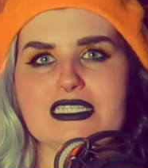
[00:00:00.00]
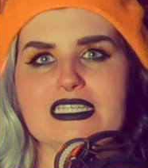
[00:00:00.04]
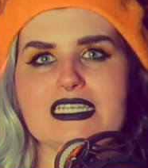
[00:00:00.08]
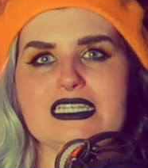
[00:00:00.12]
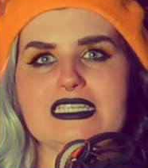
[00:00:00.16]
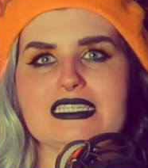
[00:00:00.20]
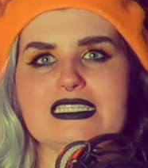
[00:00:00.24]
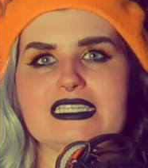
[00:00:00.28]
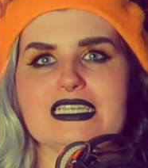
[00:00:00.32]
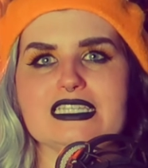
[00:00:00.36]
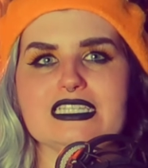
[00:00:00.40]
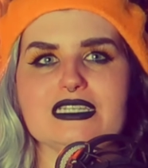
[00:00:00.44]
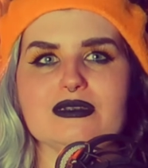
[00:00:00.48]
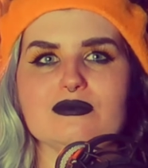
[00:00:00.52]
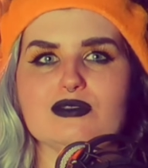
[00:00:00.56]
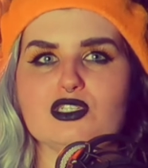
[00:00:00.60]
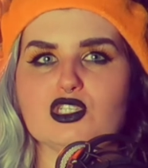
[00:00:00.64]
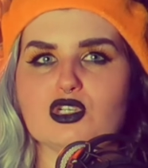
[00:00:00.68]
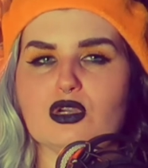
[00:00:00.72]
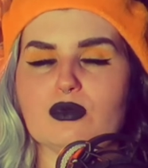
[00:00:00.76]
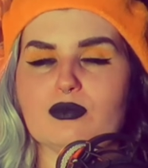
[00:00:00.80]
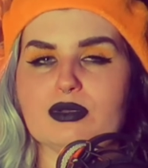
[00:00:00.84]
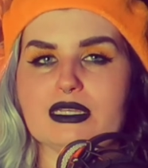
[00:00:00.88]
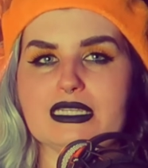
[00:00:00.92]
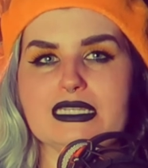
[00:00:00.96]
he set up
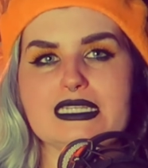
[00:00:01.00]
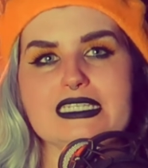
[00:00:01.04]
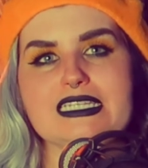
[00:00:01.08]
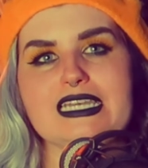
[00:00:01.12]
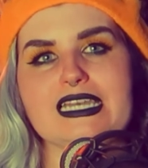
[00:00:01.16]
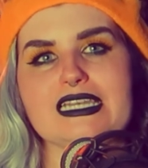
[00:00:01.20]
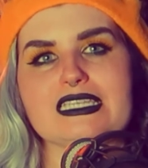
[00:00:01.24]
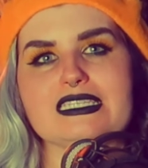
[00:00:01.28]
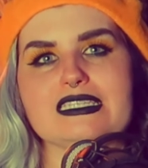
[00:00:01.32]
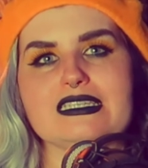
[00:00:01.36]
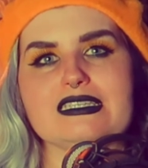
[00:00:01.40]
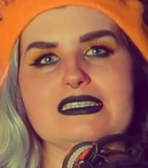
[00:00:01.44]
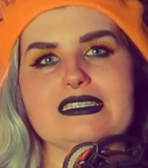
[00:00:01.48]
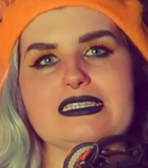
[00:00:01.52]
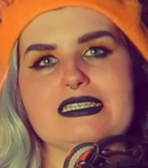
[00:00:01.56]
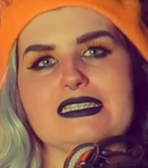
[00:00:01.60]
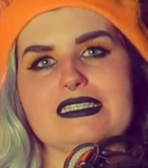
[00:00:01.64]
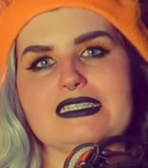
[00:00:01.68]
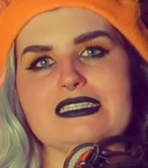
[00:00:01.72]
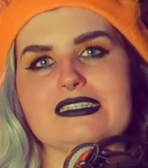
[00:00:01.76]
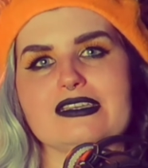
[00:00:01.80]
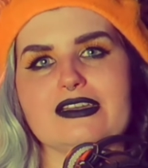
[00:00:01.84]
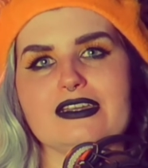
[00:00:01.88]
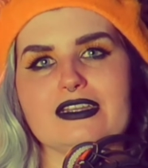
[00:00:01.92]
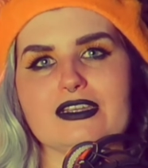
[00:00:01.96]
shop in Texas
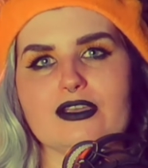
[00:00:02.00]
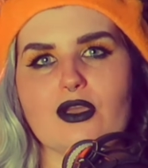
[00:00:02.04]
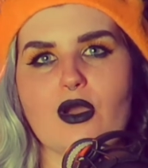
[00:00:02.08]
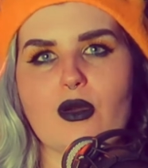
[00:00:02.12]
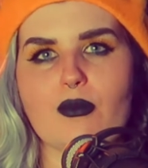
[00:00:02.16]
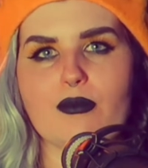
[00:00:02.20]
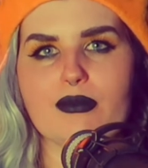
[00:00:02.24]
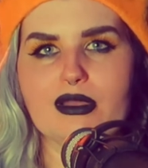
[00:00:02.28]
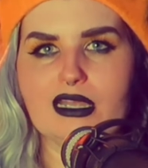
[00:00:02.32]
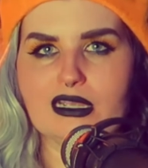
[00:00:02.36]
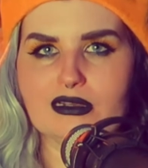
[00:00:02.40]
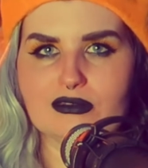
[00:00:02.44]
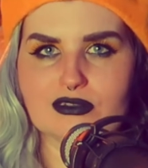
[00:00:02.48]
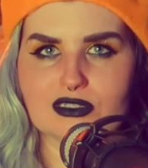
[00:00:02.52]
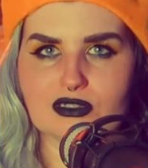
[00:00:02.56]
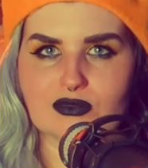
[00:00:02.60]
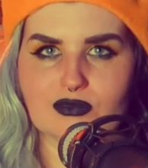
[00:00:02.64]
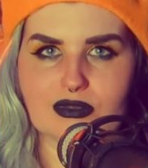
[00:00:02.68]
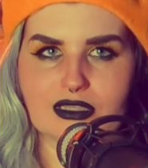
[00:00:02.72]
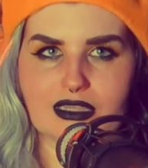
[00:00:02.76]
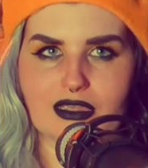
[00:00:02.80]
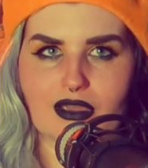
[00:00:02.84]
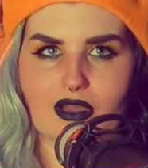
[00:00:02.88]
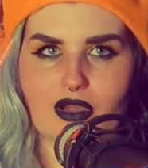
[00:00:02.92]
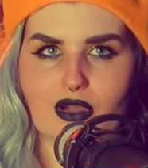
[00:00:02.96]
inside a compound
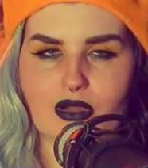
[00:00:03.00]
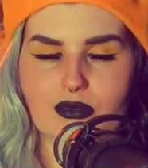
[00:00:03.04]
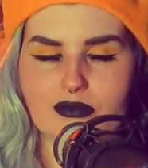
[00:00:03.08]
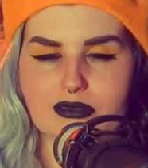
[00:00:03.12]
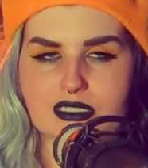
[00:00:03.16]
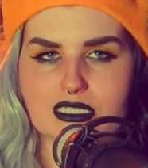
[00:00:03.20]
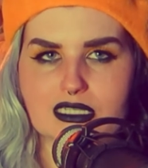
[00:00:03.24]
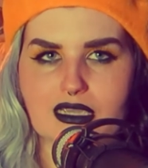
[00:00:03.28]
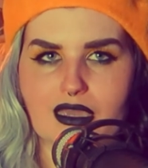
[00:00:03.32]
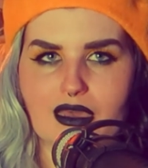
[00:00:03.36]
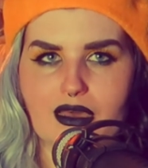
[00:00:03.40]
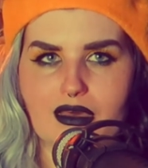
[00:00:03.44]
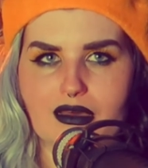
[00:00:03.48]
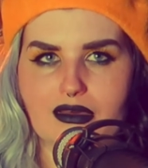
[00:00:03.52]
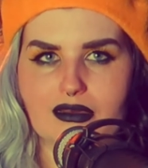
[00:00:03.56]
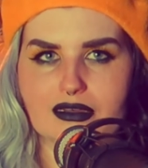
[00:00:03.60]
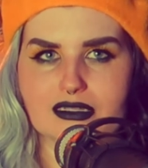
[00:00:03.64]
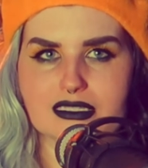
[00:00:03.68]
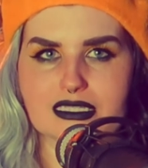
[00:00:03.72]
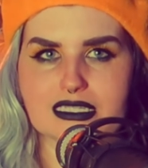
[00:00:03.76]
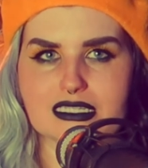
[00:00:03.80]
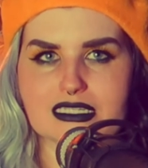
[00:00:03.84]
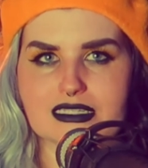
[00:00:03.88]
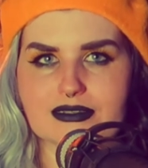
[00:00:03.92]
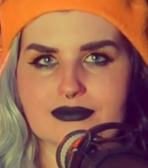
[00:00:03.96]
with armed
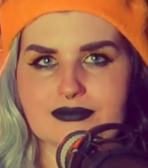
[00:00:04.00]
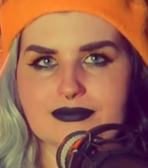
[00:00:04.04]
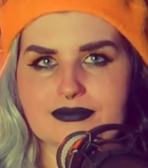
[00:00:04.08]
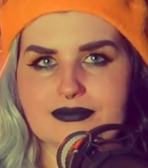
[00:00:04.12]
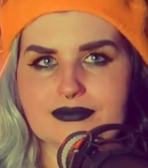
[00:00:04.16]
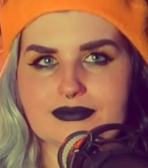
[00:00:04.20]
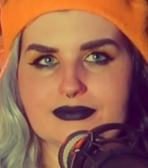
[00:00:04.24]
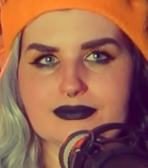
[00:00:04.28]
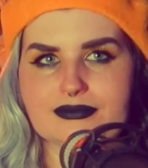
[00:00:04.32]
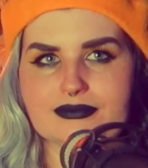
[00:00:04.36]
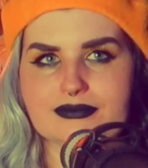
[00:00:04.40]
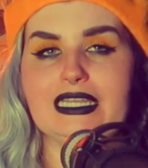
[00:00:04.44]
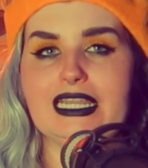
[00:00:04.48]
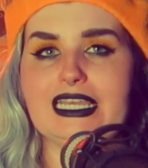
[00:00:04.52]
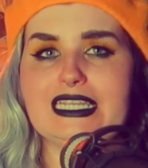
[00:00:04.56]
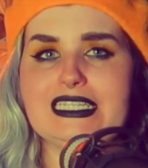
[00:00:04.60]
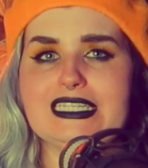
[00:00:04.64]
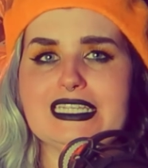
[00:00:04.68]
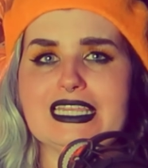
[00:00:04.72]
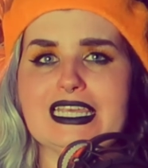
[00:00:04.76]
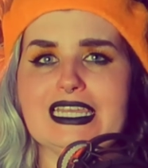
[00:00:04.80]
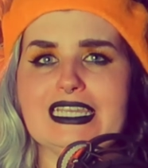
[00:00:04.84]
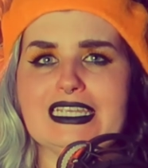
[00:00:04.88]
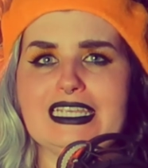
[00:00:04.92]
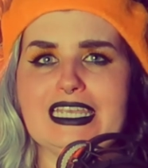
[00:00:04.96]
guards.
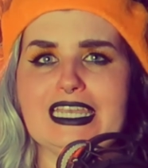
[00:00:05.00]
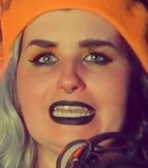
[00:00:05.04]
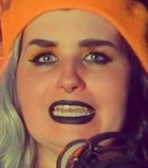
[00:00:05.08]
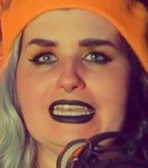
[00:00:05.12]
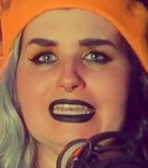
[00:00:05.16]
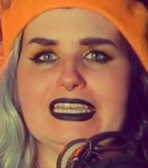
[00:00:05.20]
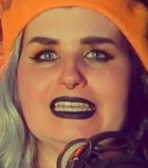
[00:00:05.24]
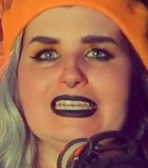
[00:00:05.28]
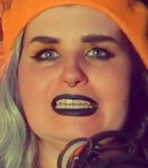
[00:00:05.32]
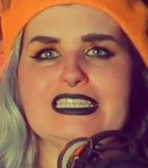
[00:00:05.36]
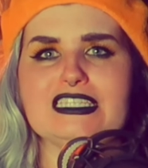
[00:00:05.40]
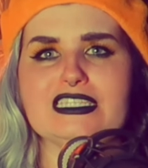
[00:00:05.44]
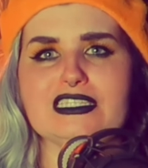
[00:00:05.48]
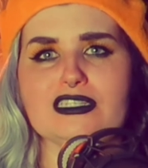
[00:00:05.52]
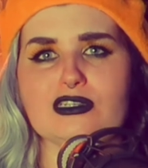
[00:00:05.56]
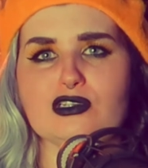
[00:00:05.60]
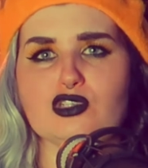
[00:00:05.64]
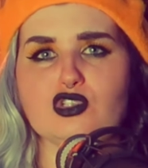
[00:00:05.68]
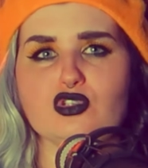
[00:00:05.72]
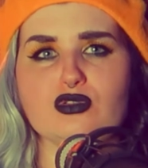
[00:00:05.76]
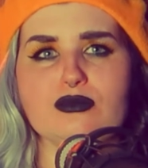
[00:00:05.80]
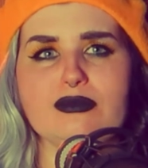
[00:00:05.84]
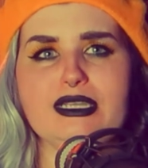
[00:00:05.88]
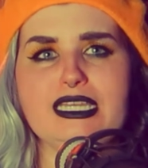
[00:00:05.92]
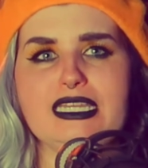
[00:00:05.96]
Later that year, his
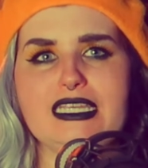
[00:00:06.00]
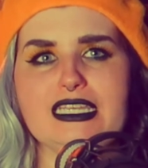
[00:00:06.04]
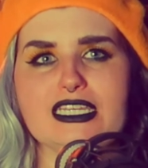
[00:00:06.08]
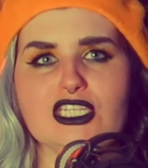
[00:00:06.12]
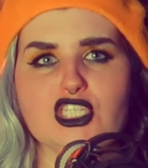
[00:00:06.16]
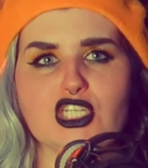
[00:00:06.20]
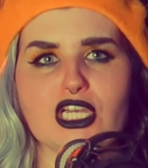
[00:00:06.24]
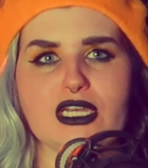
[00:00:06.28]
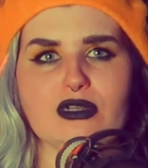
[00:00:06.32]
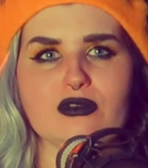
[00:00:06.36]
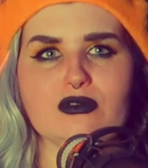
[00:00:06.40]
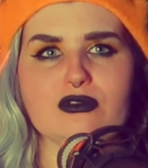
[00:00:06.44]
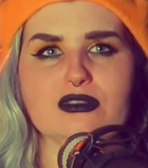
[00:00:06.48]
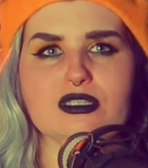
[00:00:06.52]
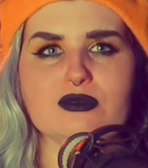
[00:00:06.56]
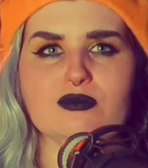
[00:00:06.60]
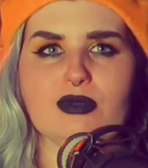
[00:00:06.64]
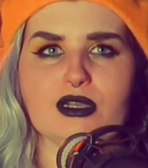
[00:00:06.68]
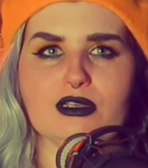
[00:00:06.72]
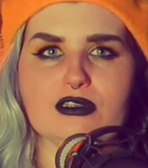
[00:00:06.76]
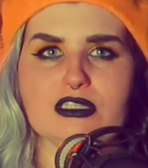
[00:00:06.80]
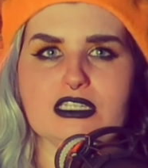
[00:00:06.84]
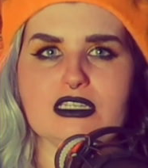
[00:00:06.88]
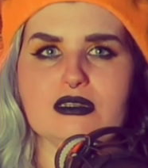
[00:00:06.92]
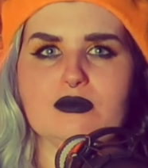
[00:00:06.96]
social media channels
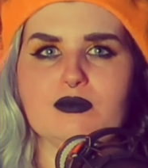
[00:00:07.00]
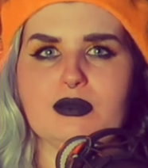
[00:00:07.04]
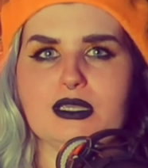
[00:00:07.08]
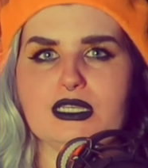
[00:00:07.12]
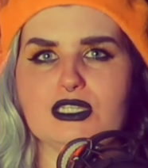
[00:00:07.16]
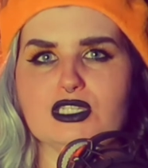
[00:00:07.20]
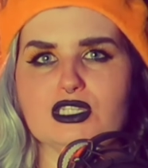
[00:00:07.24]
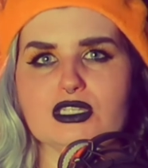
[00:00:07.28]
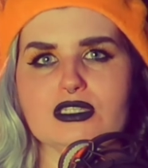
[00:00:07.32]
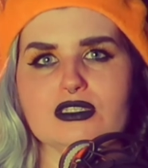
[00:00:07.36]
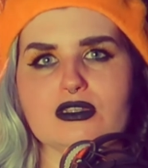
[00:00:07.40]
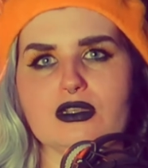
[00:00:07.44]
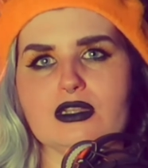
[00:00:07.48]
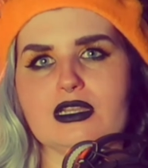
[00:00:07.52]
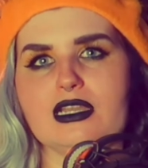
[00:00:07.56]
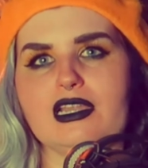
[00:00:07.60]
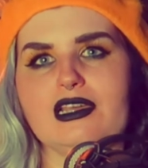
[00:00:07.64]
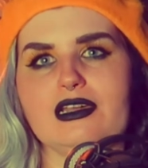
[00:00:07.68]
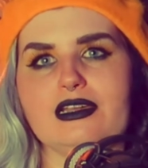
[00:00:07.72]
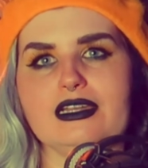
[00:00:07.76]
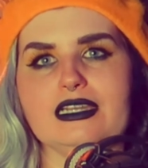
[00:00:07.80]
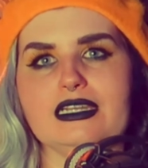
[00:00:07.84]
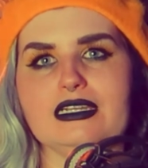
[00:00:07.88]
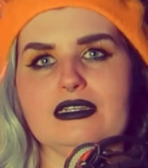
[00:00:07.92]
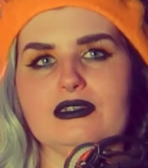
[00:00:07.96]
posted pictures
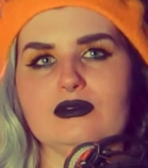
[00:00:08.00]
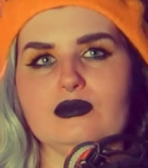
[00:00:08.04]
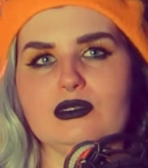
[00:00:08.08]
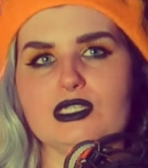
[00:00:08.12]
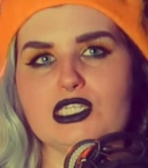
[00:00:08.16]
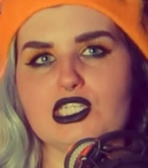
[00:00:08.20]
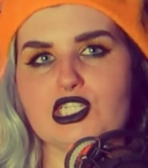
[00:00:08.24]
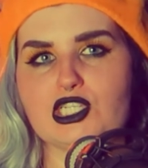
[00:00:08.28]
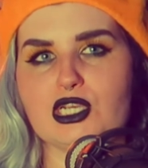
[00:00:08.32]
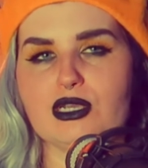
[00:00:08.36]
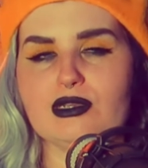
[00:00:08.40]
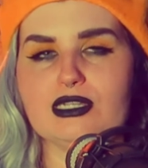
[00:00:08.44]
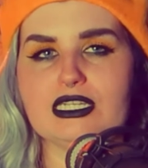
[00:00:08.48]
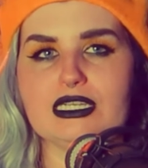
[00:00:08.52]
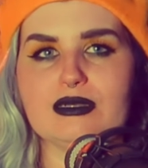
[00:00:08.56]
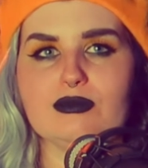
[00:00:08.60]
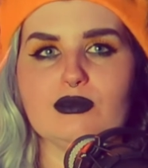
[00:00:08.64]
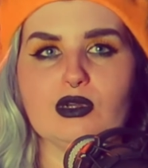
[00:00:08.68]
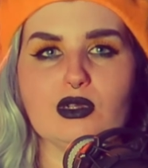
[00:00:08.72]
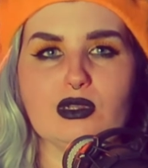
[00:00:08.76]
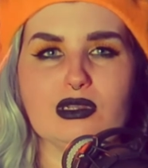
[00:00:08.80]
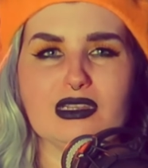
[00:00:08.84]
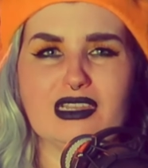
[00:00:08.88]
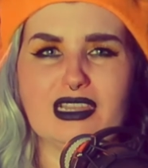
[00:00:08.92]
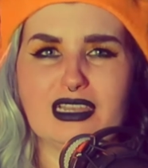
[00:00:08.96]
online which showed him
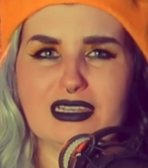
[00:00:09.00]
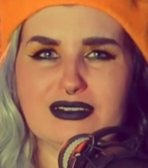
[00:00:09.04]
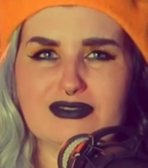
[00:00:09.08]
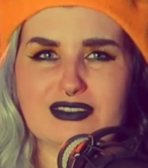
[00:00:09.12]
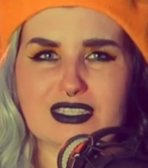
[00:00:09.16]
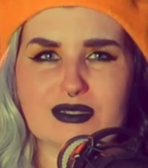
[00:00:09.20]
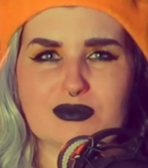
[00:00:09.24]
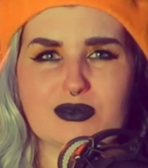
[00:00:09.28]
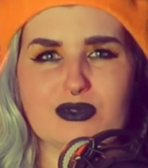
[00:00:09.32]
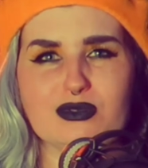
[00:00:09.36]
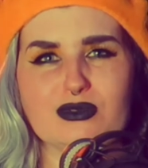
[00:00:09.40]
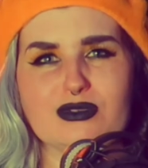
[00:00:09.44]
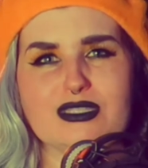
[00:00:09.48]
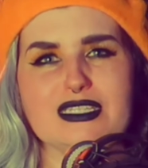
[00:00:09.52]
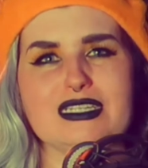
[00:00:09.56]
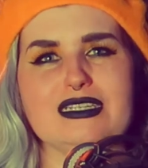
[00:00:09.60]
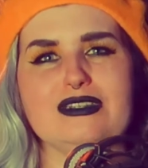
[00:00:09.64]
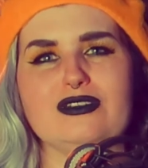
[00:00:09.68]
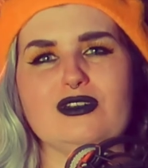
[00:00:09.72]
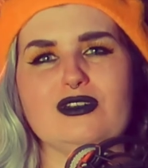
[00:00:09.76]
on life support in